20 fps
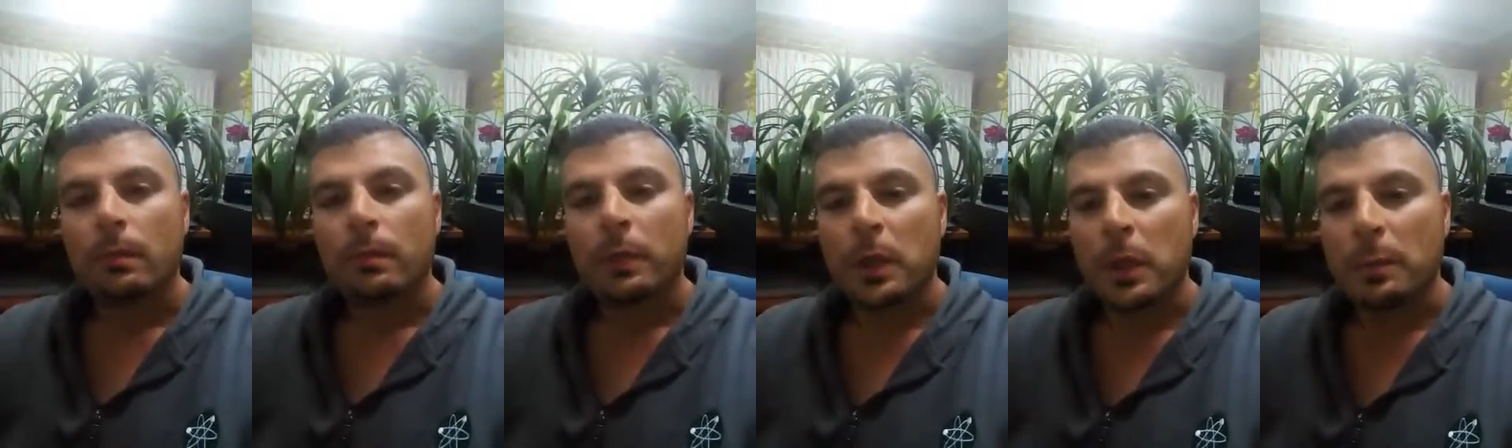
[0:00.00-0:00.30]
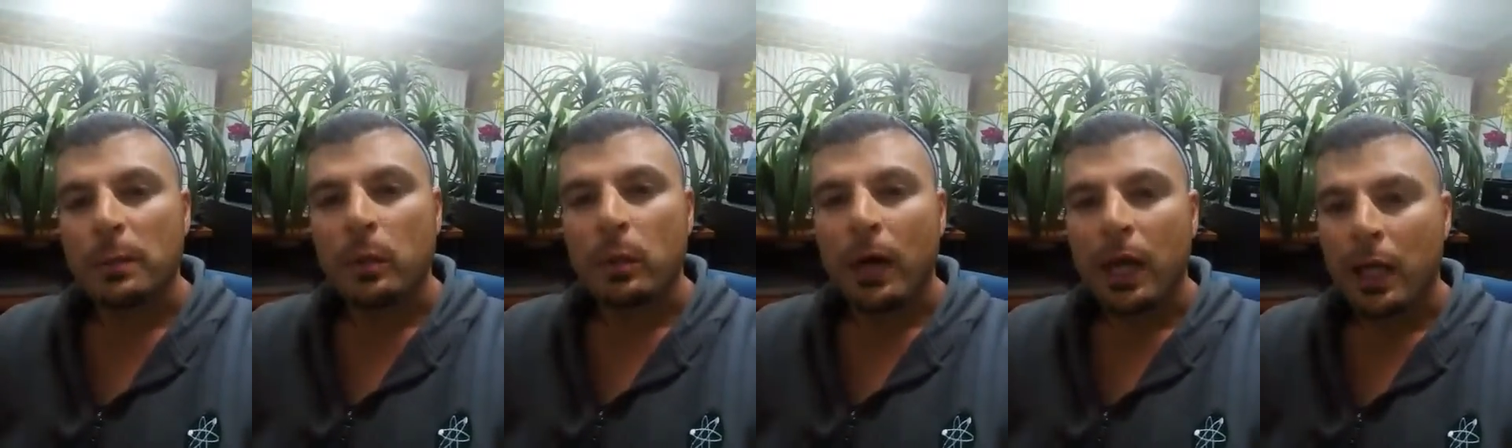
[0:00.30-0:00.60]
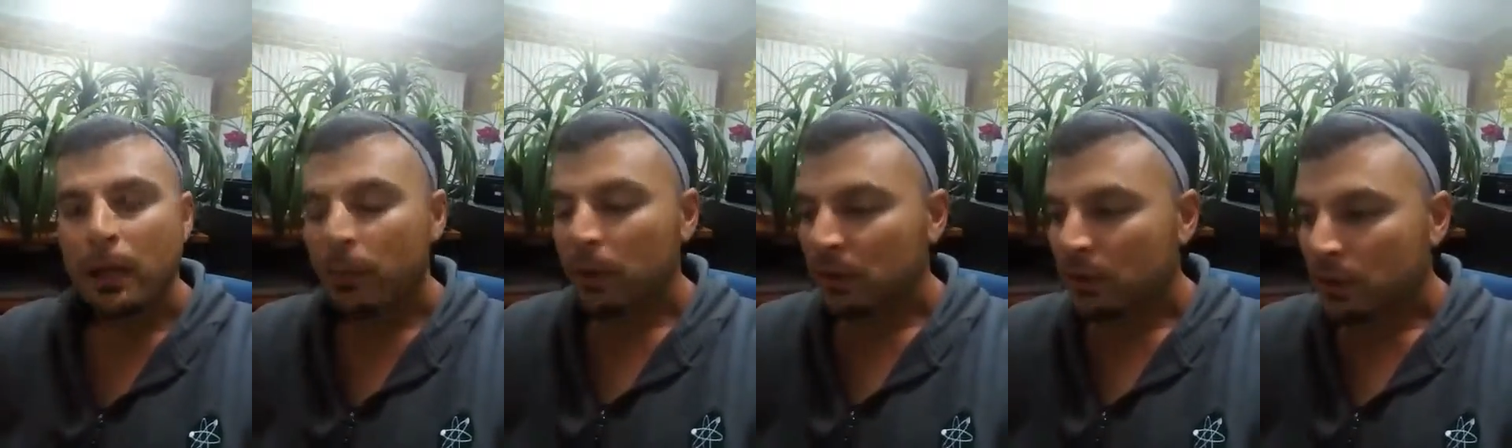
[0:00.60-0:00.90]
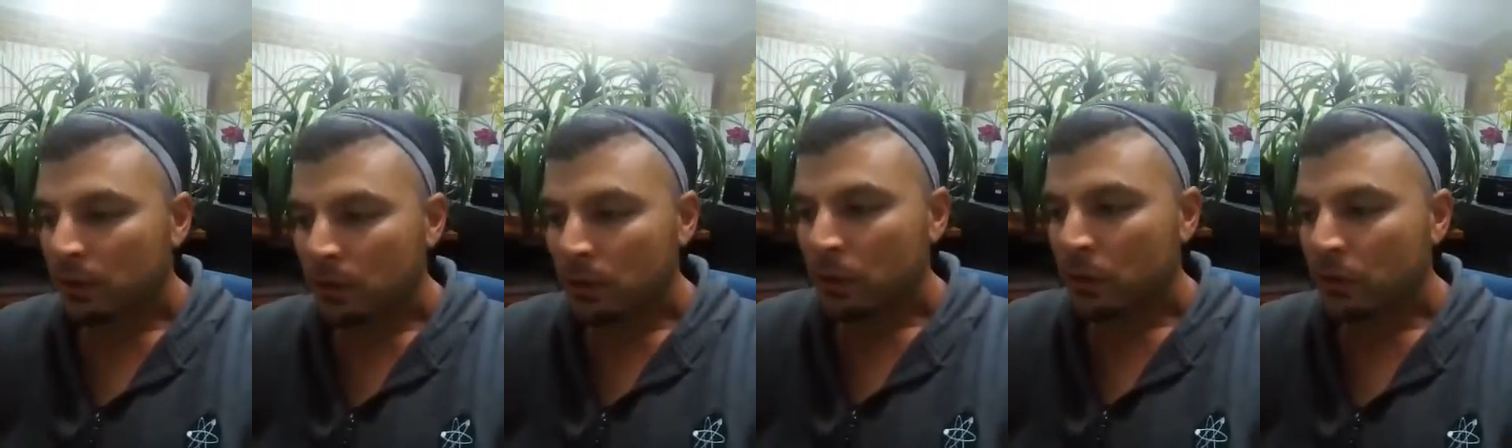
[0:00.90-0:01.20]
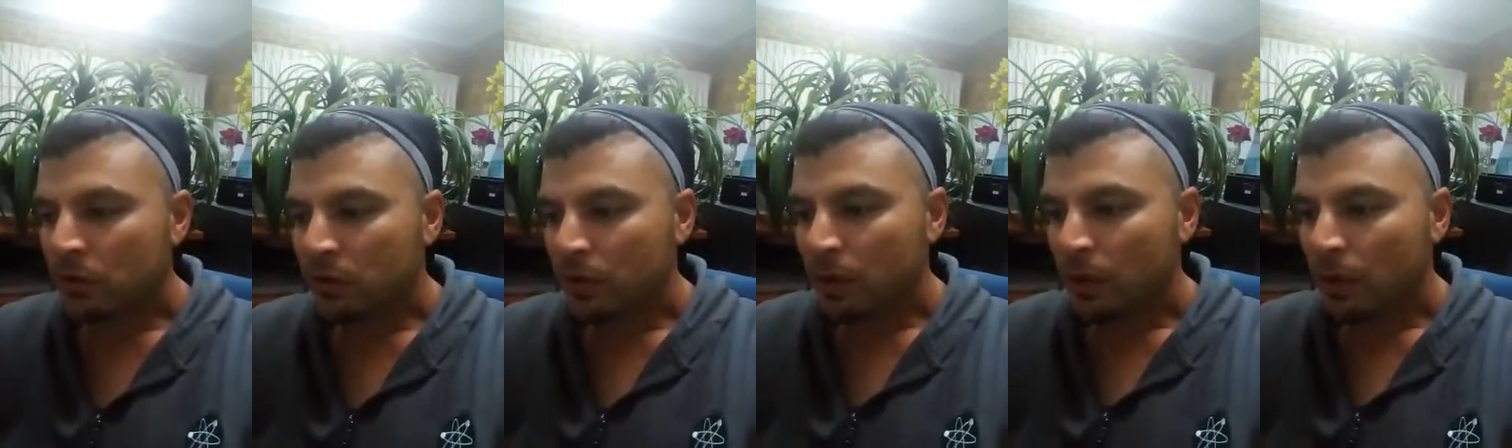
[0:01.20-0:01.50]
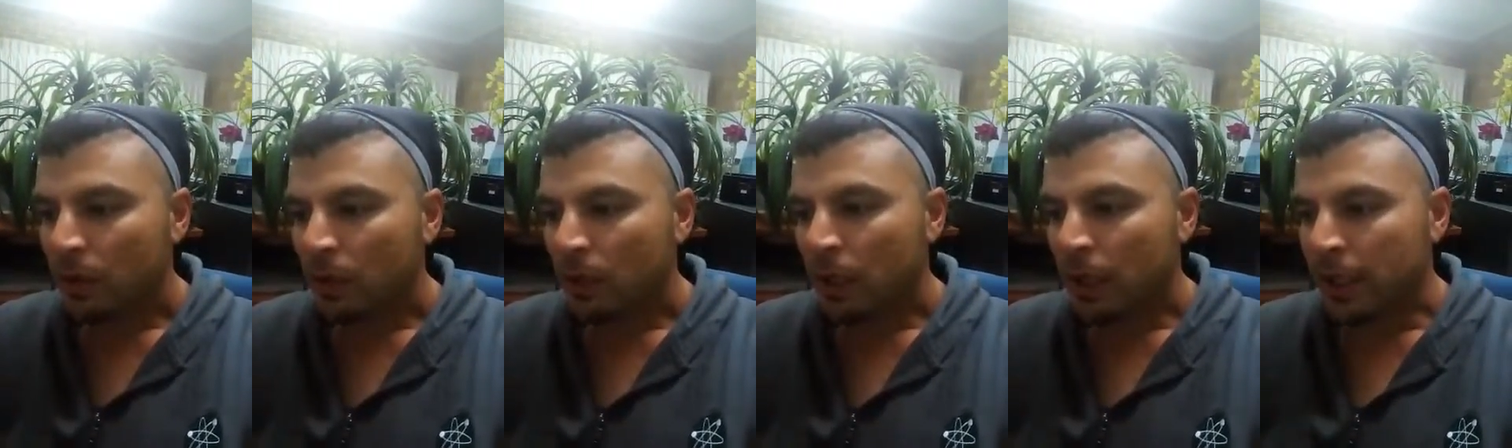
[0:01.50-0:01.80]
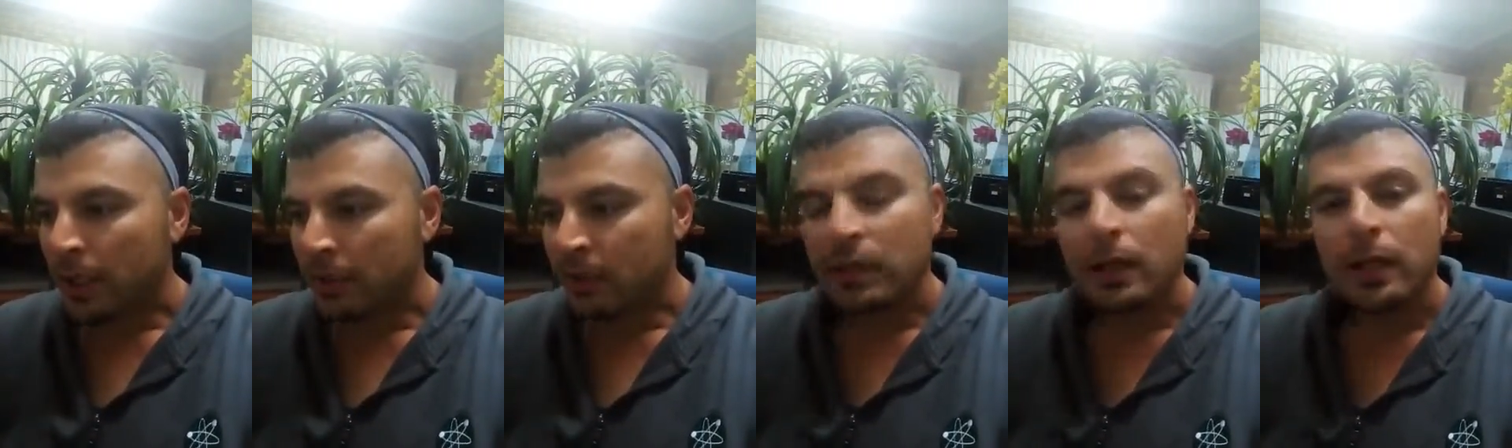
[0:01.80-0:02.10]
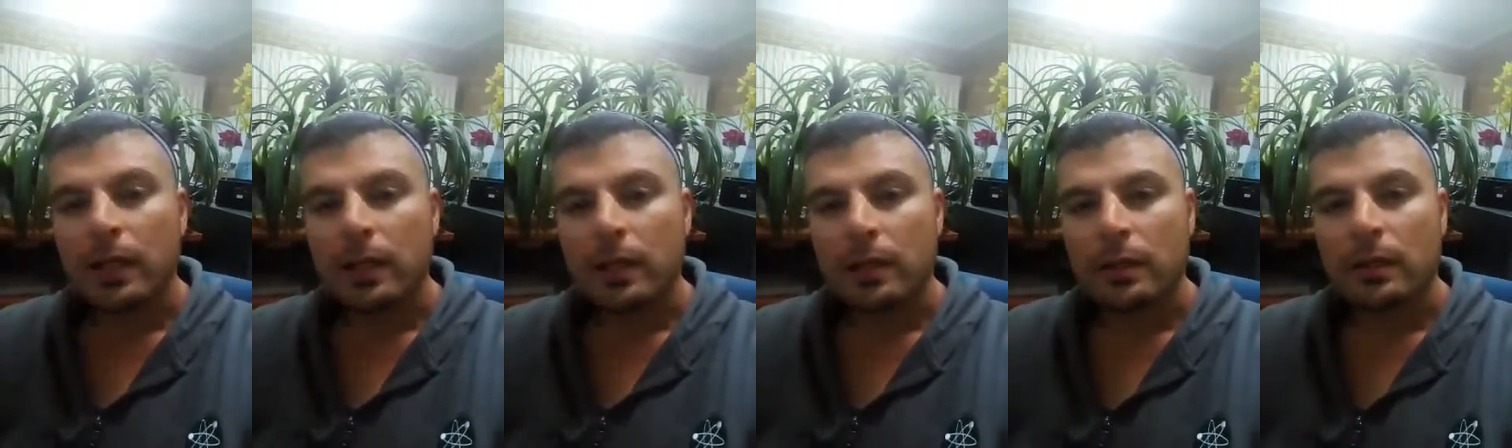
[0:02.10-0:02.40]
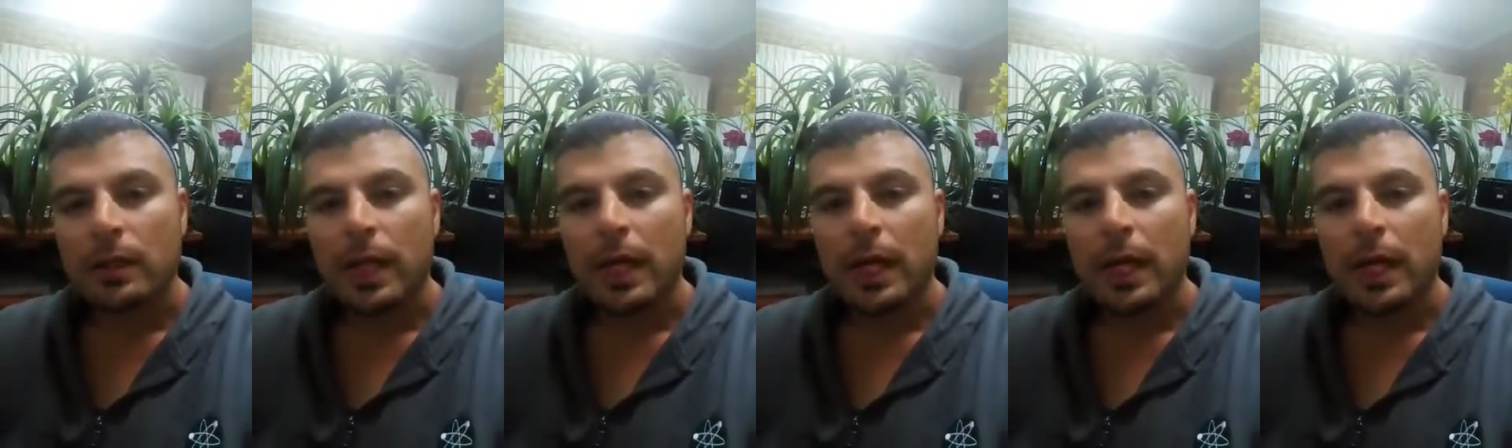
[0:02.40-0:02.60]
people were able to use Einsteinian